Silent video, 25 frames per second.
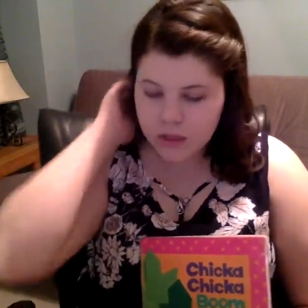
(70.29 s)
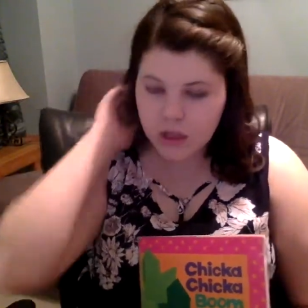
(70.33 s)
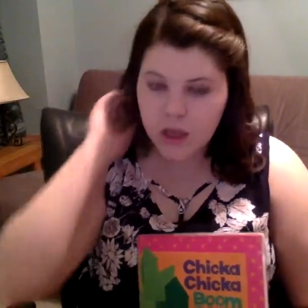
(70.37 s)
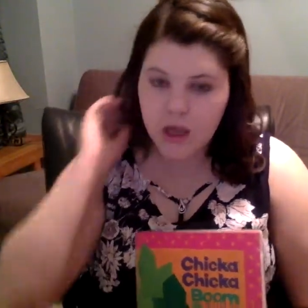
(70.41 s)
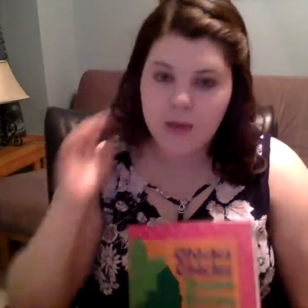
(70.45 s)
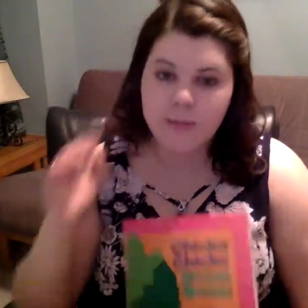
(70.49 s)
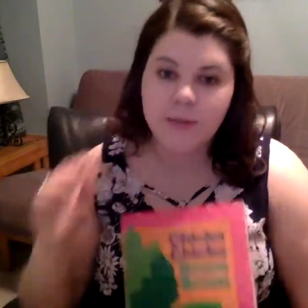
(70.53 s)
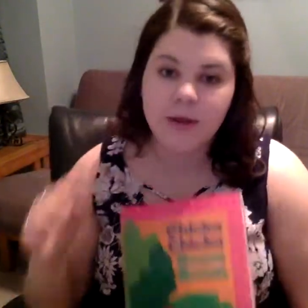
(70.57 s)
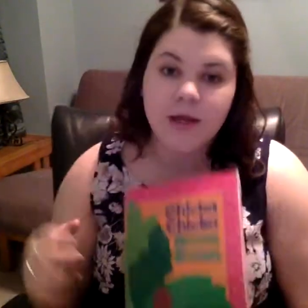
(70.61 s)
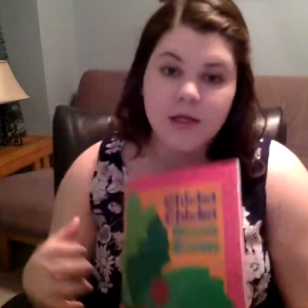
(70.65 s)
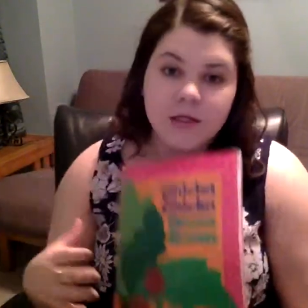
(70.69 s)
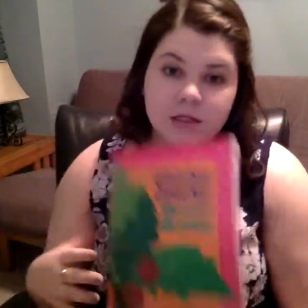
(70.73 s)

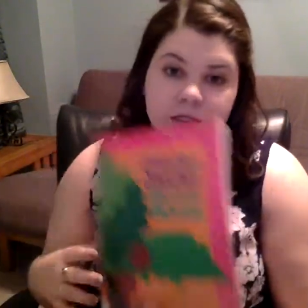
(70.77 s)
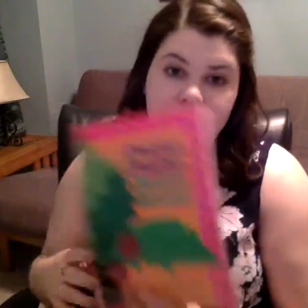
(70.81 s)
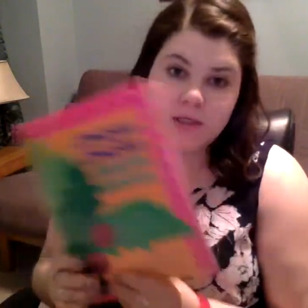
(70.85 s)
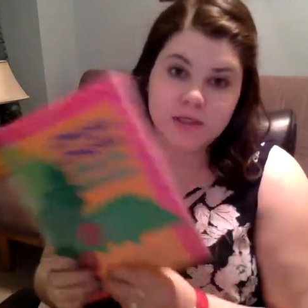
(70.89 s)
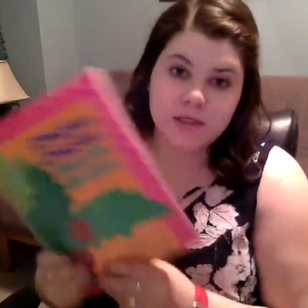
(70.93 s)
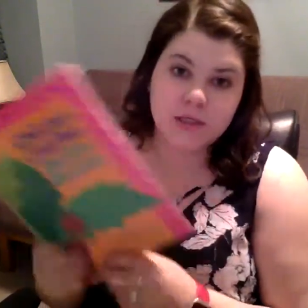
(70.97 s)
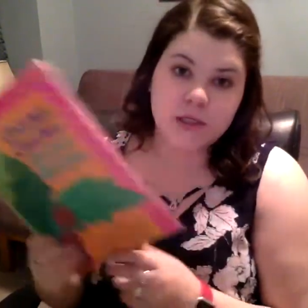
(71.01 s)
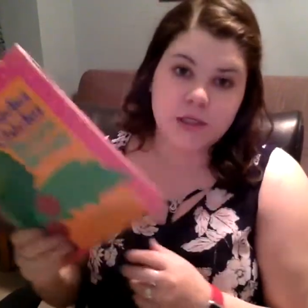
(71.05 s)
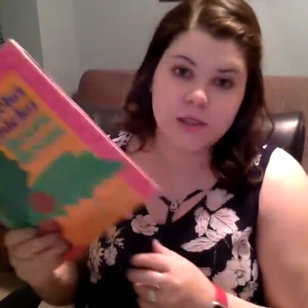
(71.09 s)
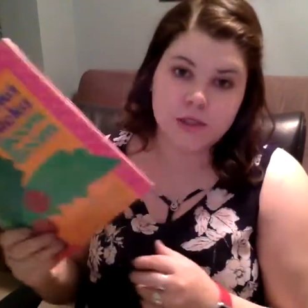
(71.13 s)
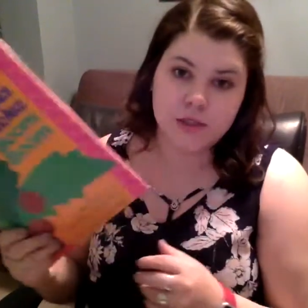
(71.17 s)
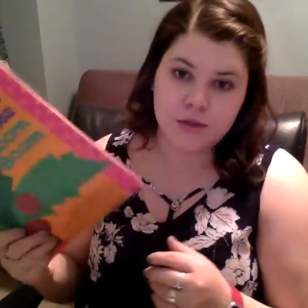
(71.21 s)
Actually, our
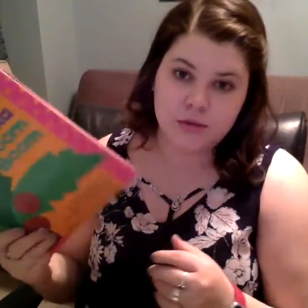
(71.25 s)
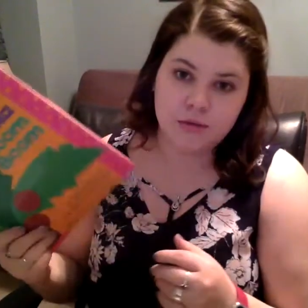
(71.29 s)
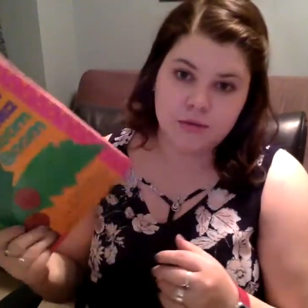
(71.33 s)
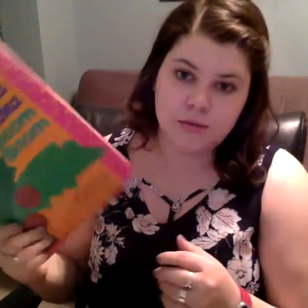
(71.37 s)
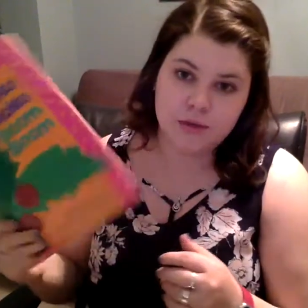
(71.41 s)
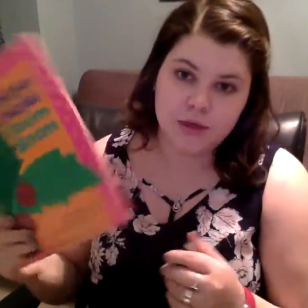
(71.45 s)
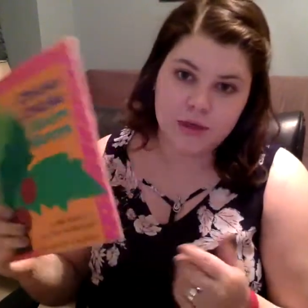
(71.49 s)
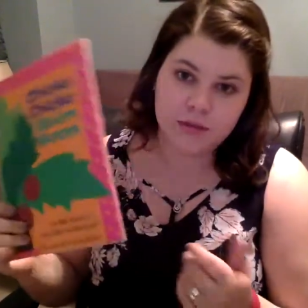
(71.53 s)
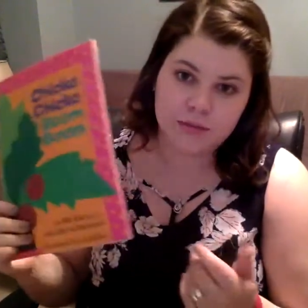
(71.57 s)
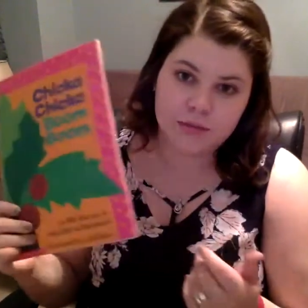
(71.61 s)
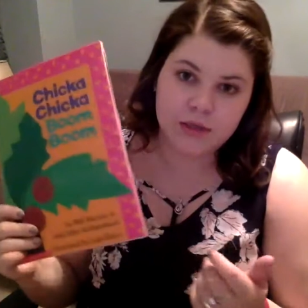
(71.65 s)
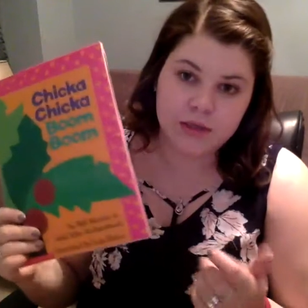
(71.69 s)
teacher
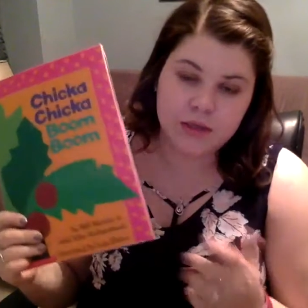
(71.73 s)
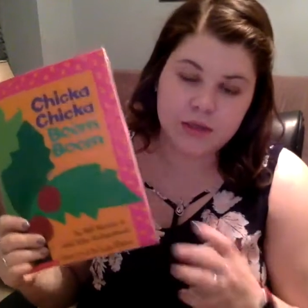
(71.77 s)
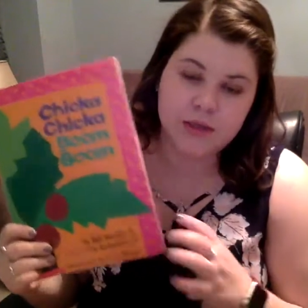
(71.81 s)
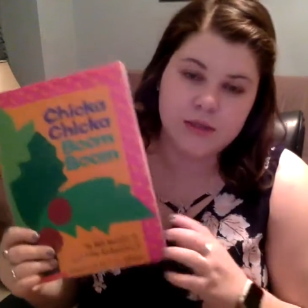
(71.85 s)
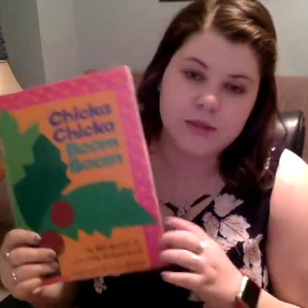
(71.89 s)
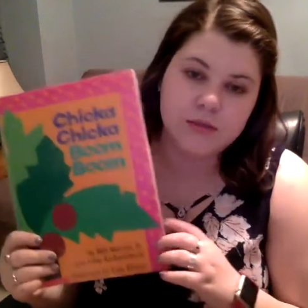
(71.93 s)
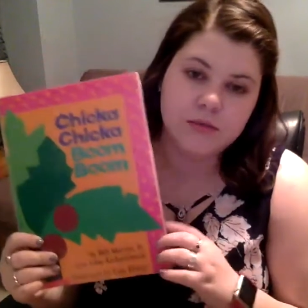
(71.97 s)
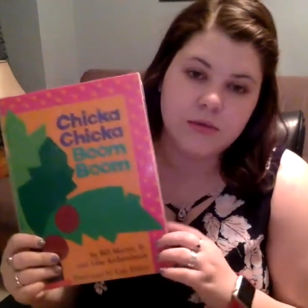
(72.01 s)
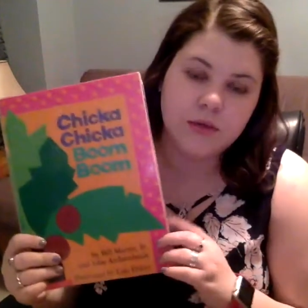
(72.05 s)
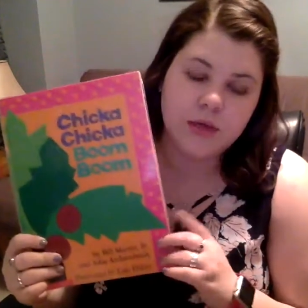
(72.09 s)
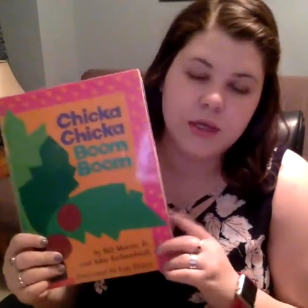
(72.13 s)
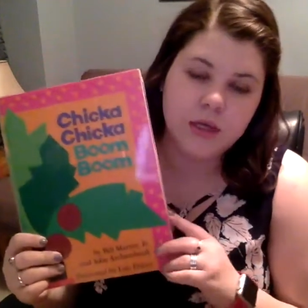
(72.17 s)
recommended
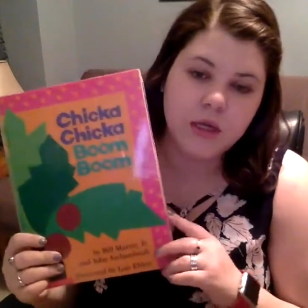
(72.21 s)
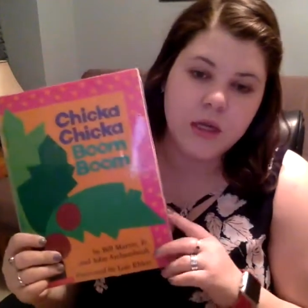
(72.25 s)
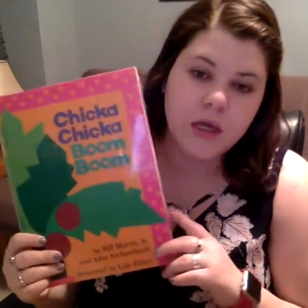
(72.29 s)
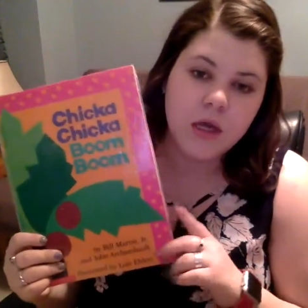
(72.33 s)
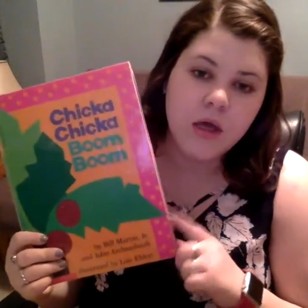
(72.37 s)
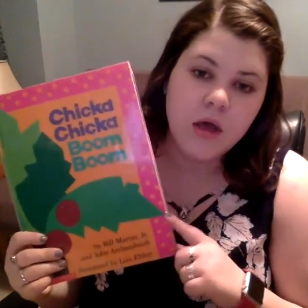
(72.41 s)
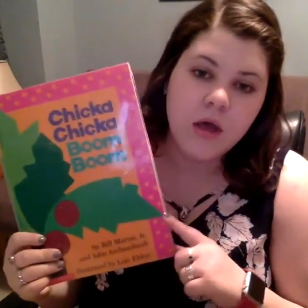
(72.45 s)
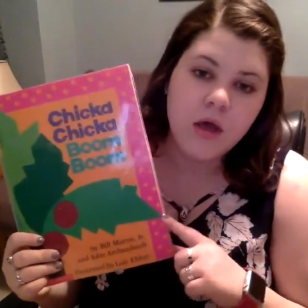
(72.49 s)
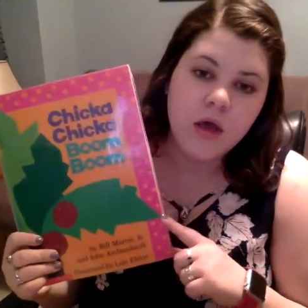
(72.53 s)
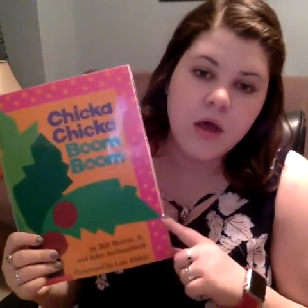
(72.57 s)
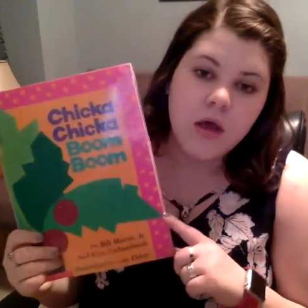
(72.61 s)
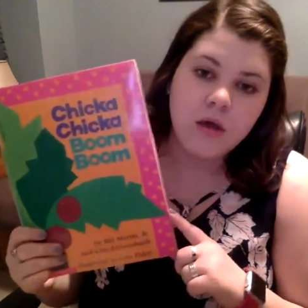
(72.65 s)
this one
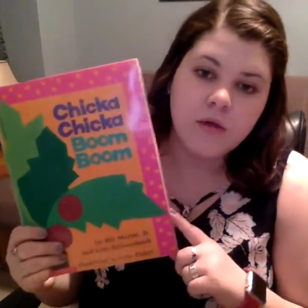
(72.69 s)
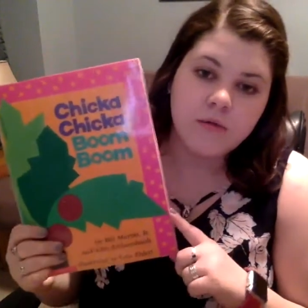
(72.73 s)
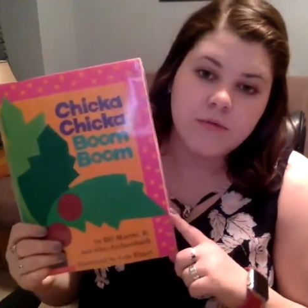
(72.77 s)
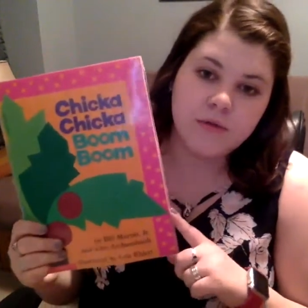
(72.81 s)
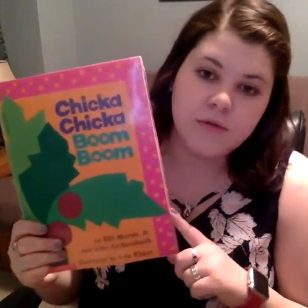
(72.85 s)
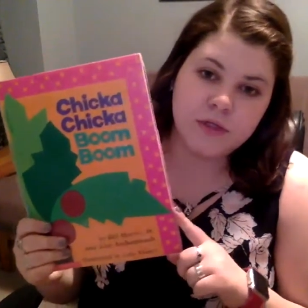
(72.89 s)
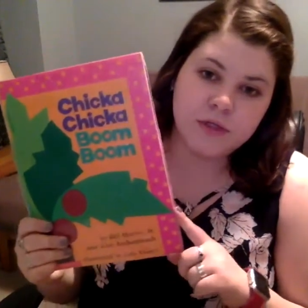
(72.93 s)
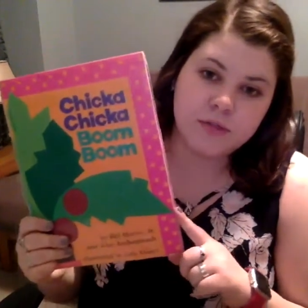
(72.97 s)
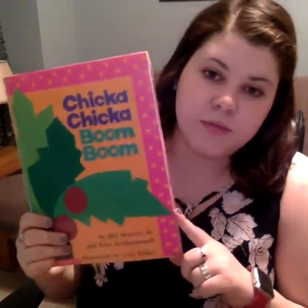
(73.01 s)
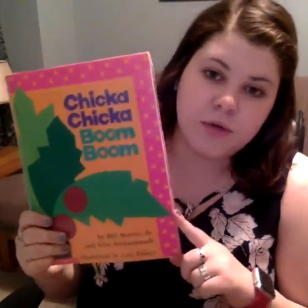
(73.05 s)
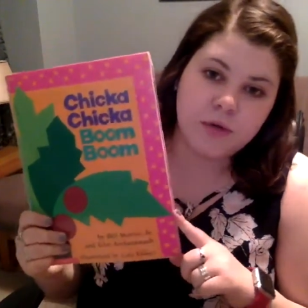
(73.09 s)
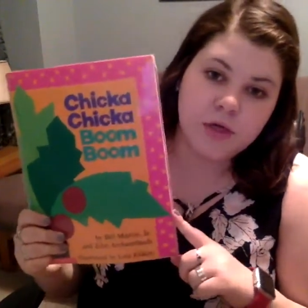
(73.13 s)
for
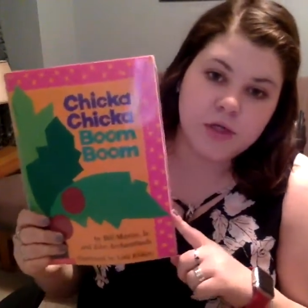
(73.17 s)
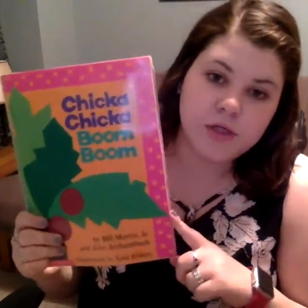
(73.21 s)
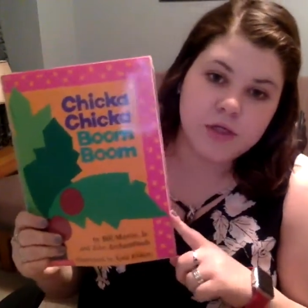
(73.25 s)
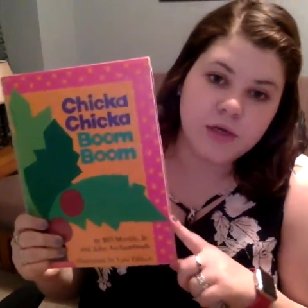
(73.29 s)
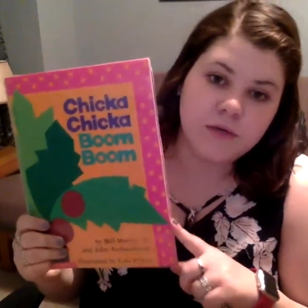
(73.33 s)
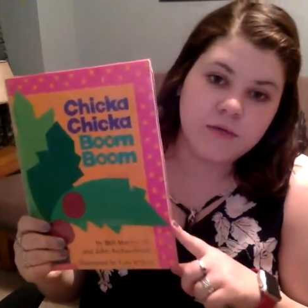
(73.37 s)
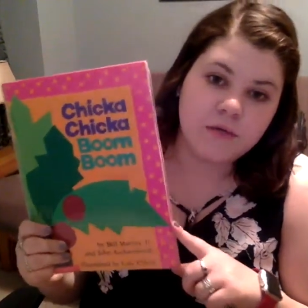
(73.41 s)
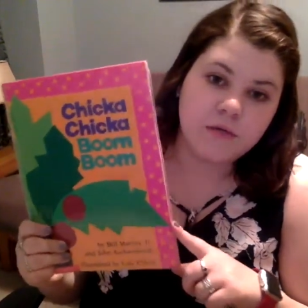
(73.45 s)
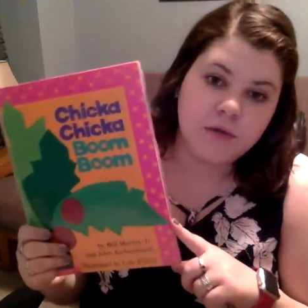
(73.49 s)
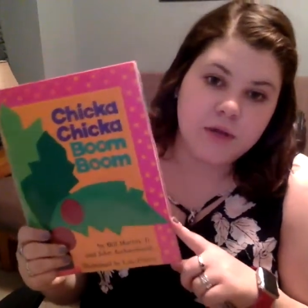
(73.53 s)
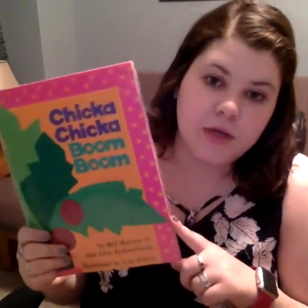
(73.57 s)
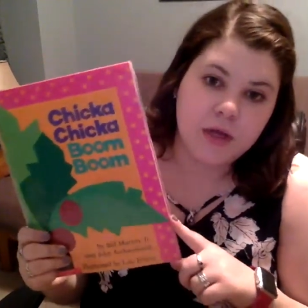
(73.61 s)
this
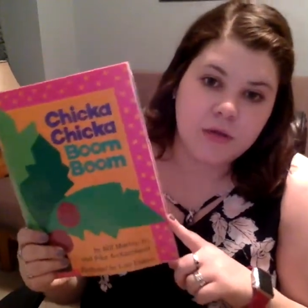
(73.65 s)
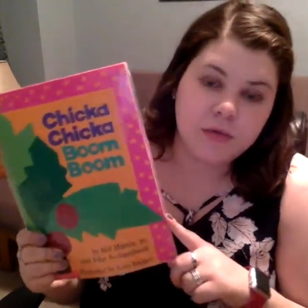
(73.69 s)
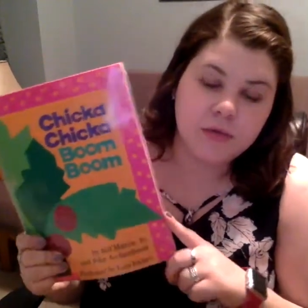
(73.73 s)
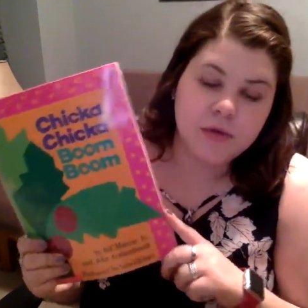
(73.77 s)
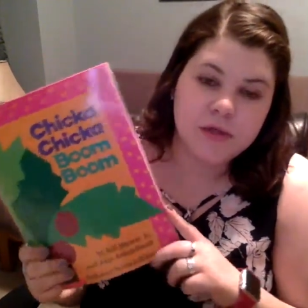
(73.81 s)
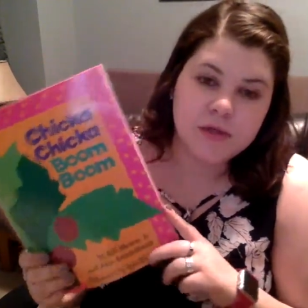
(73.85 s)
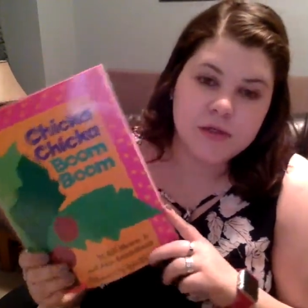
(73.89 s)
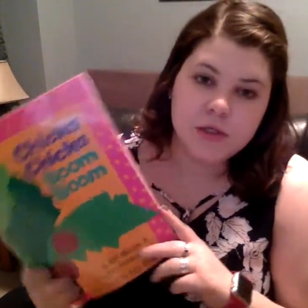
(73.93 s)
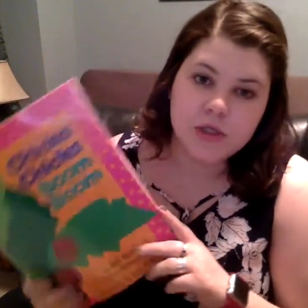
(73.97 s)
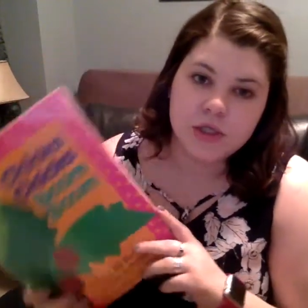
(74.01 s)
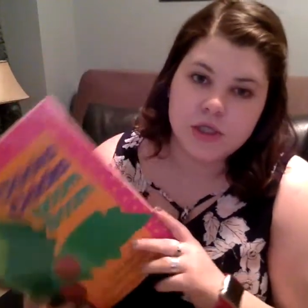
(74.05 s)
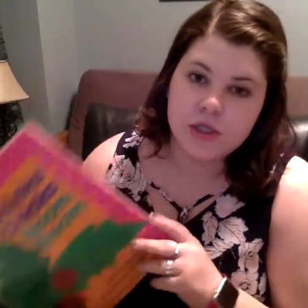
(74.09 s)
project for that reason.